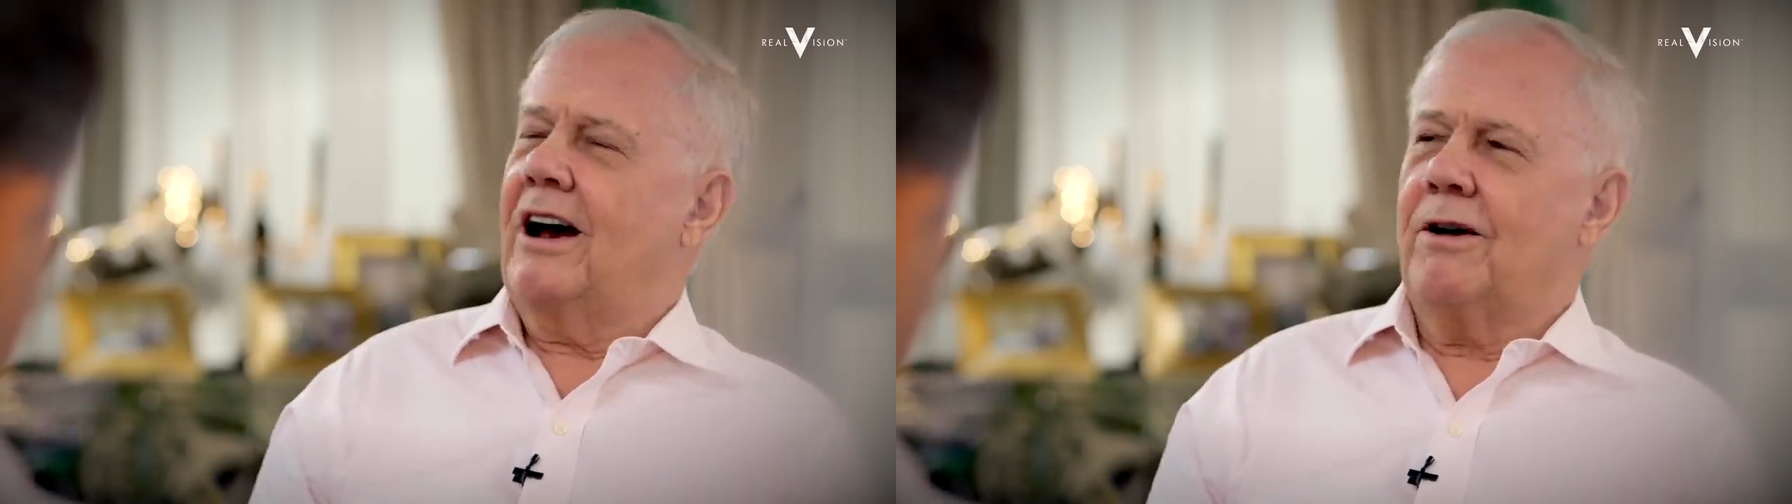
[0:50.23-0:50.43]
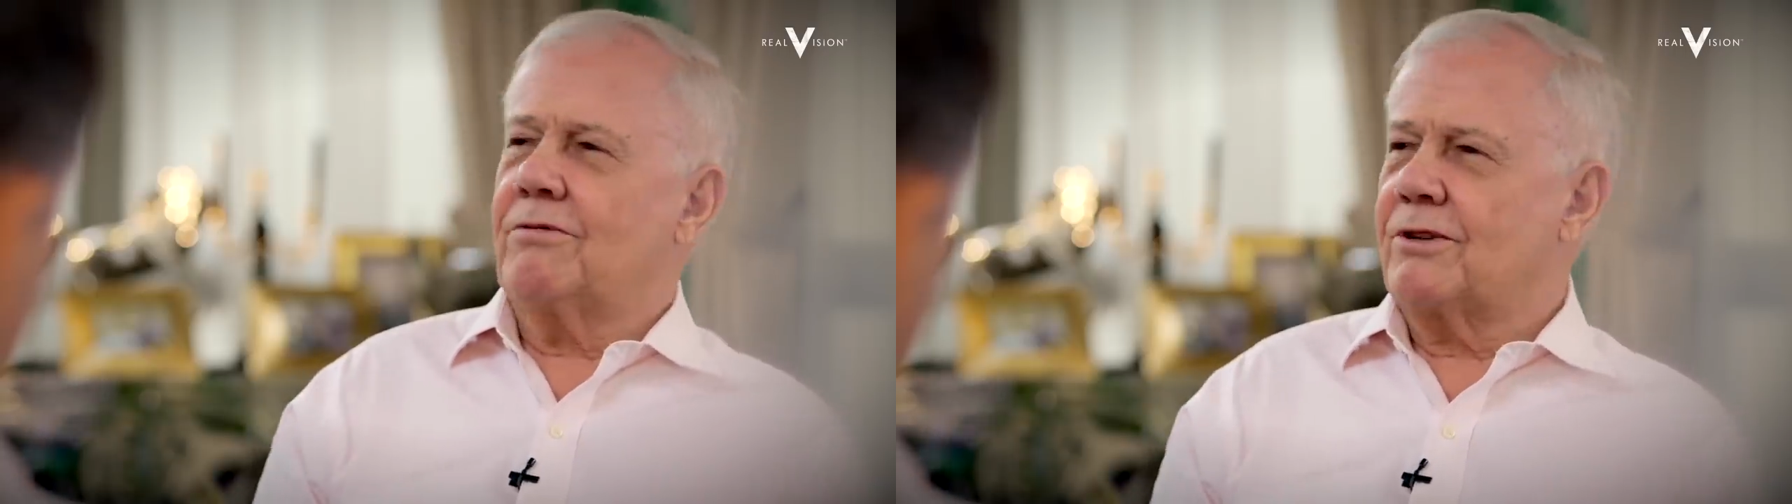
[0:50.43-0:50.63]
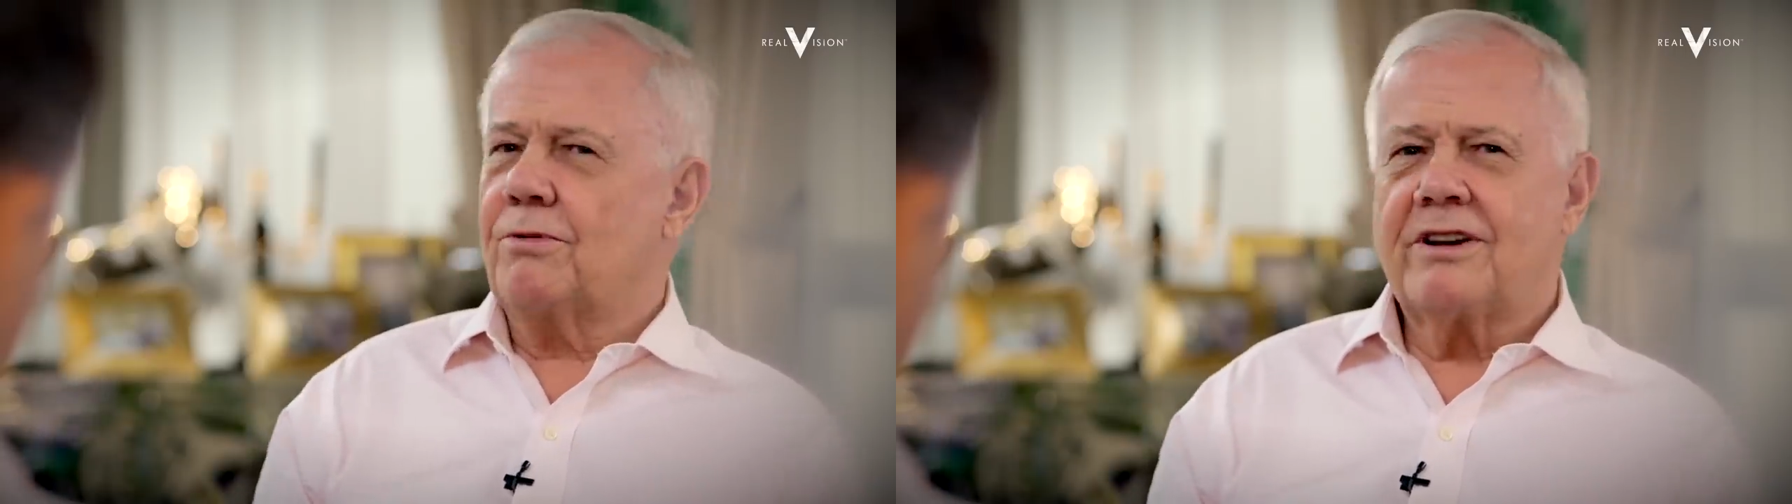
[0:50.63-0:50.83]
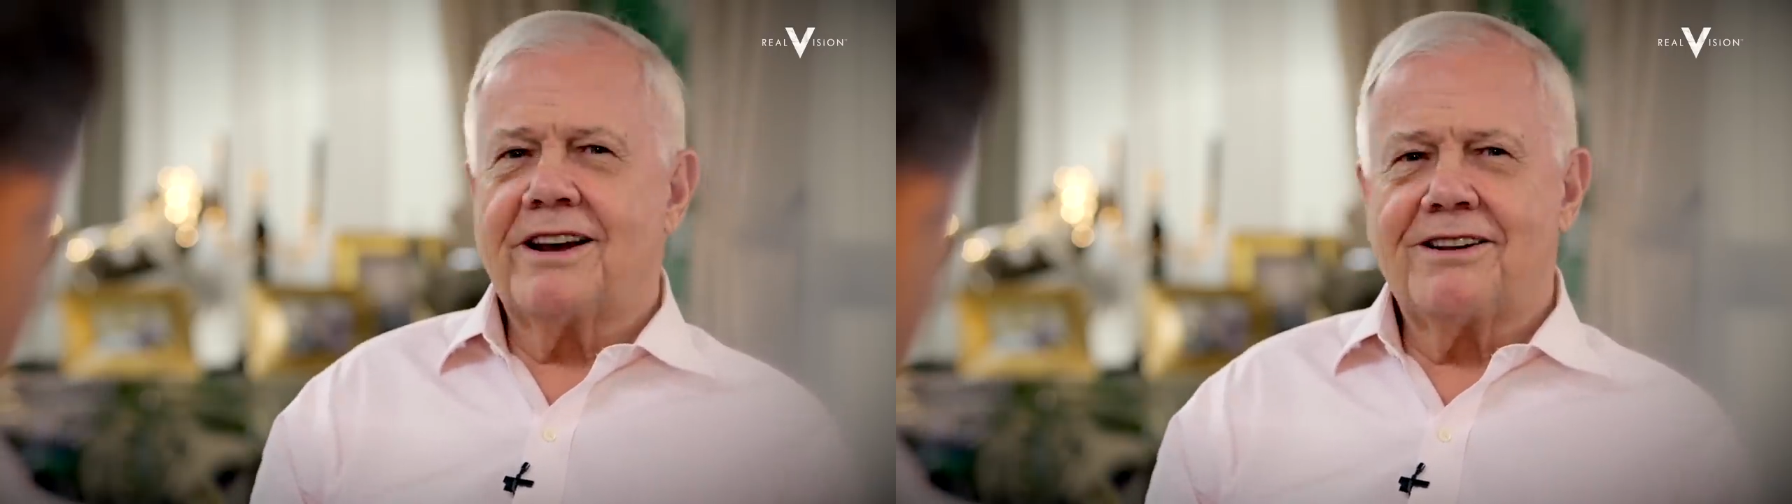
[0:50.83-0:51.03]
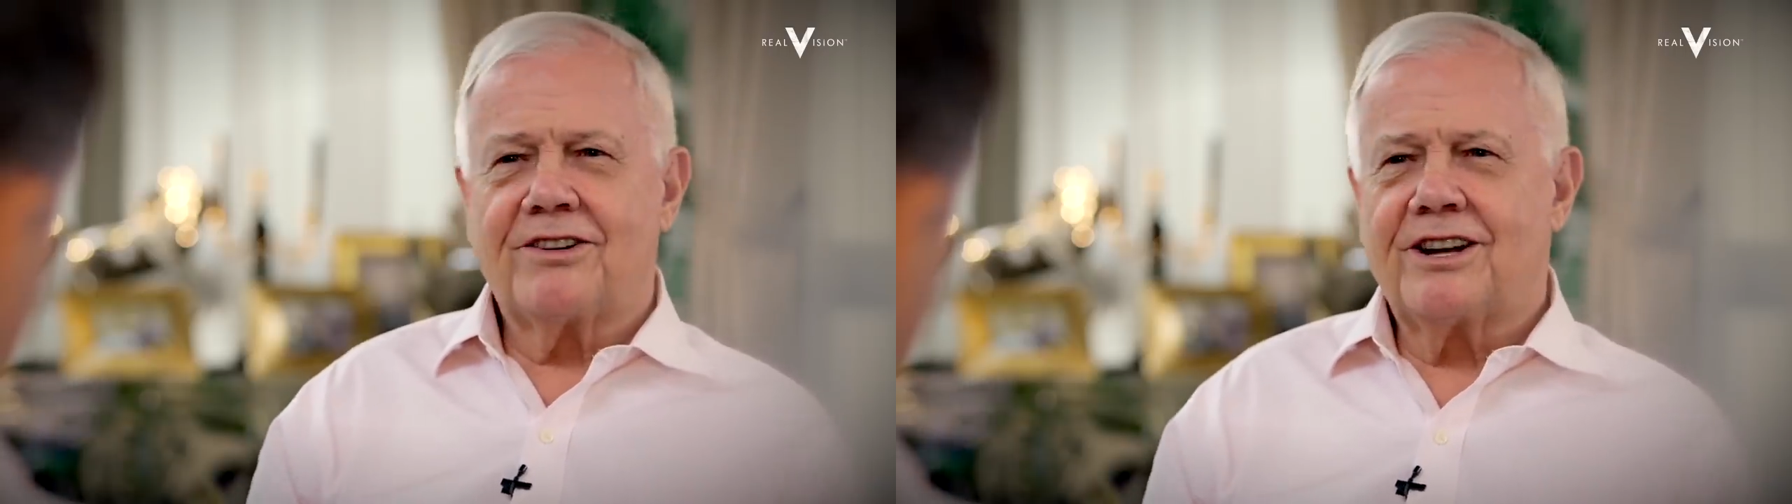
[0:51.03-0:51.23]
I would say, What
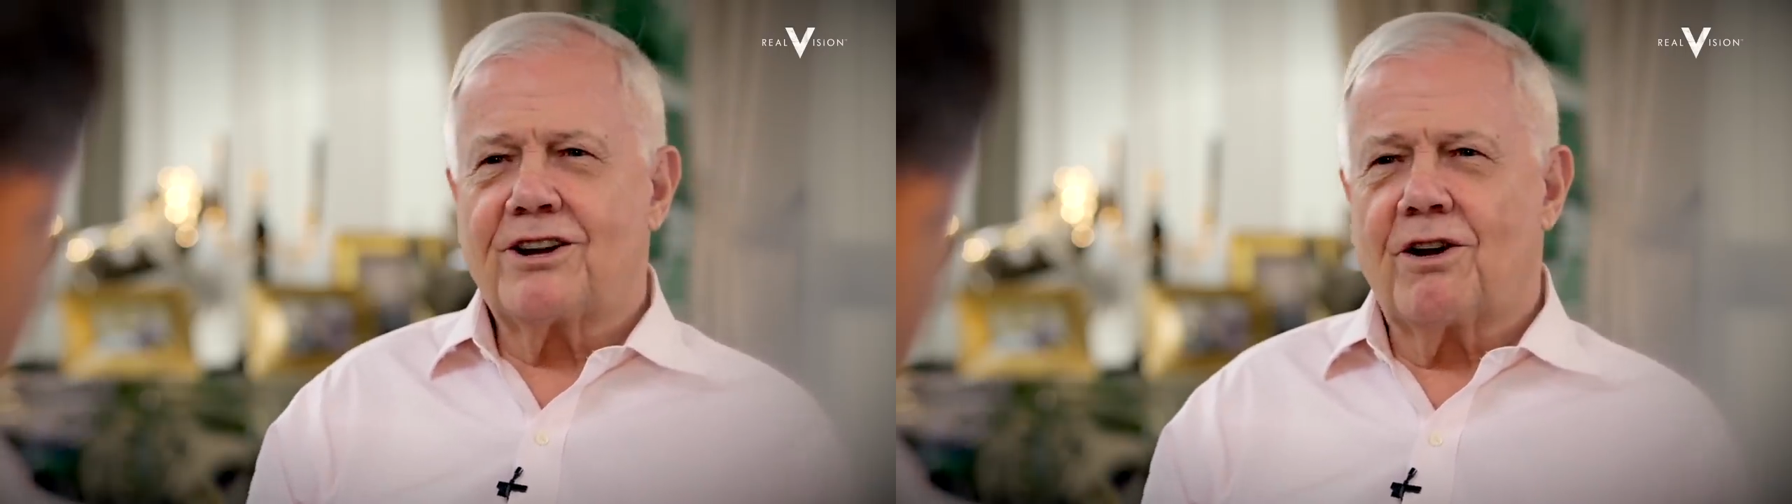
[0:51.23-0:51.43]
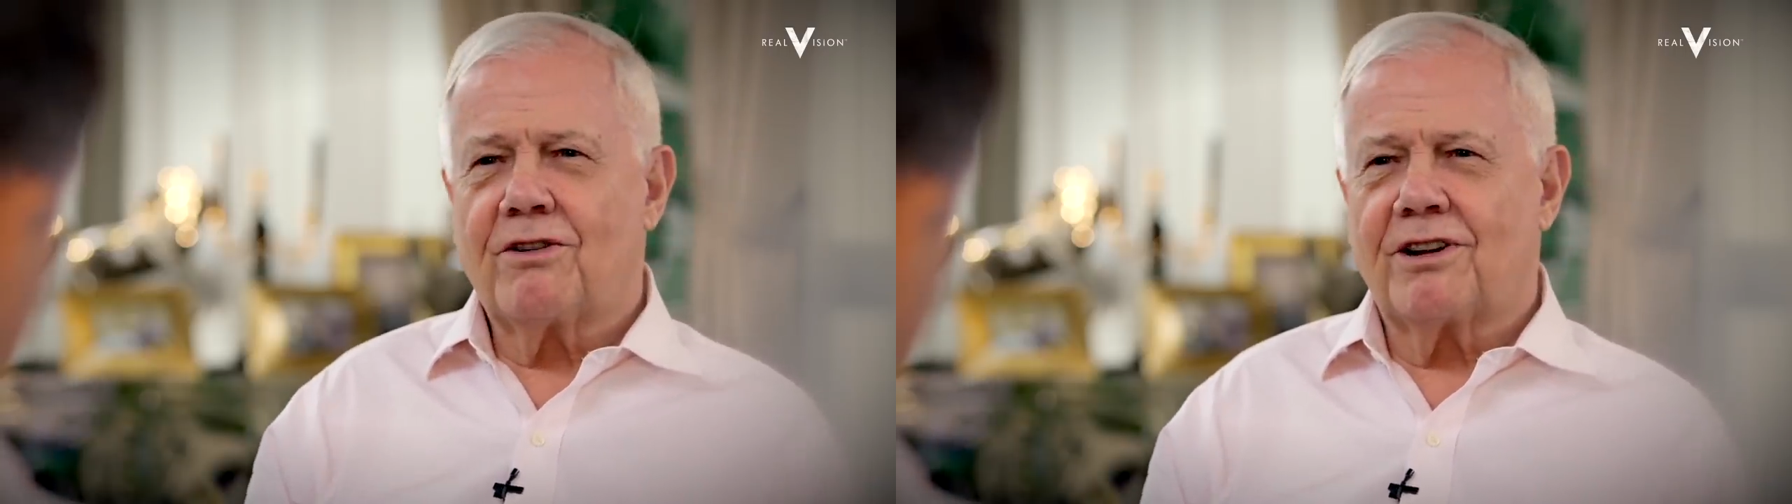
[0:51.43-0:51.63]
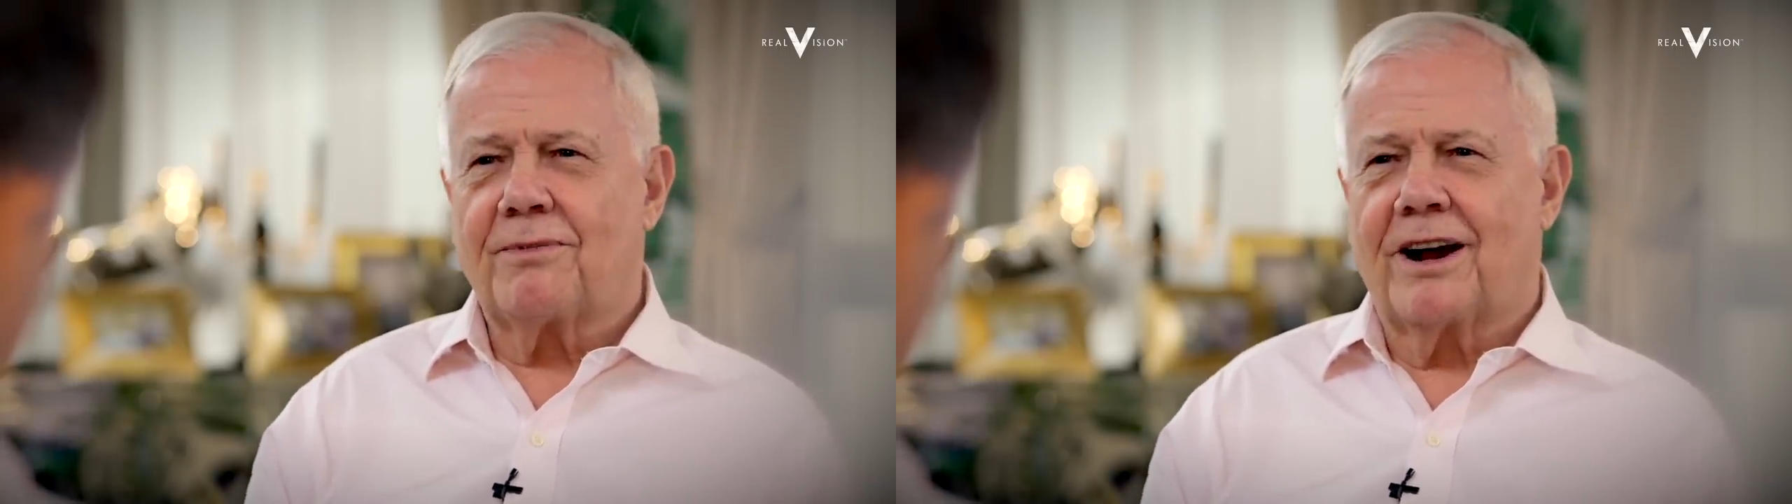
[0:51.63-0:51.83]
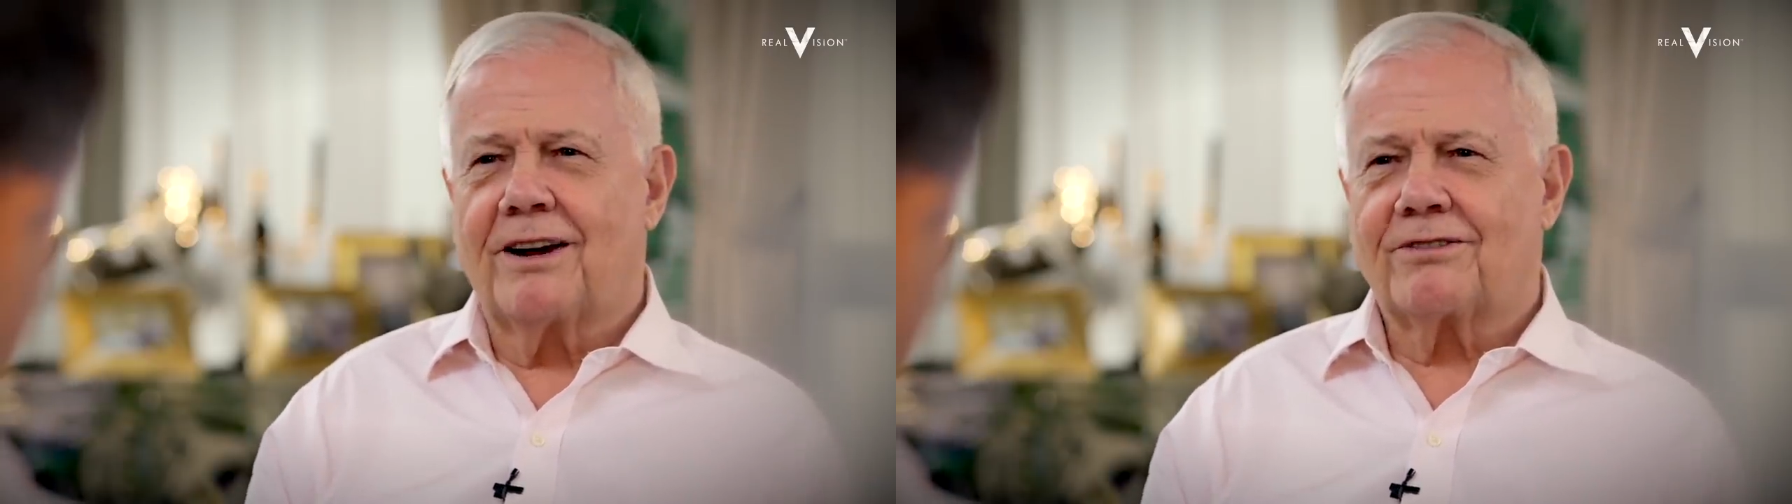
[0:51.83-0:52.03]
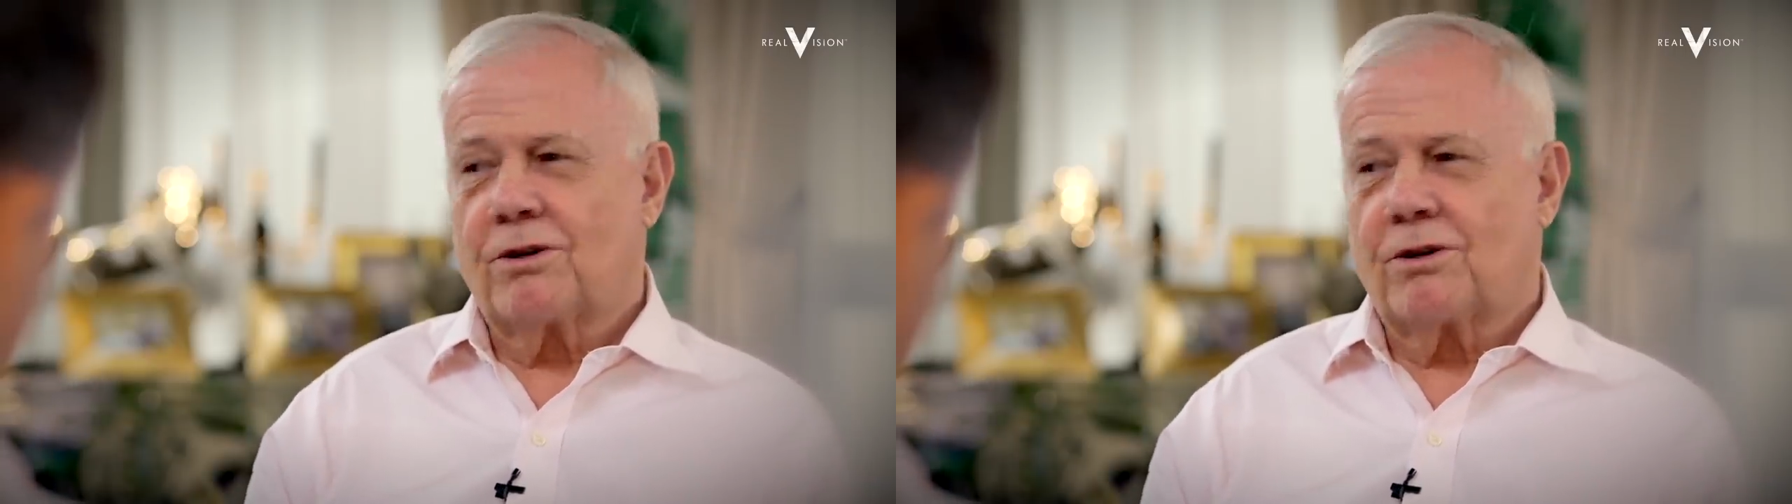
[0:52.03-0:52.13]
the hell is he talking about?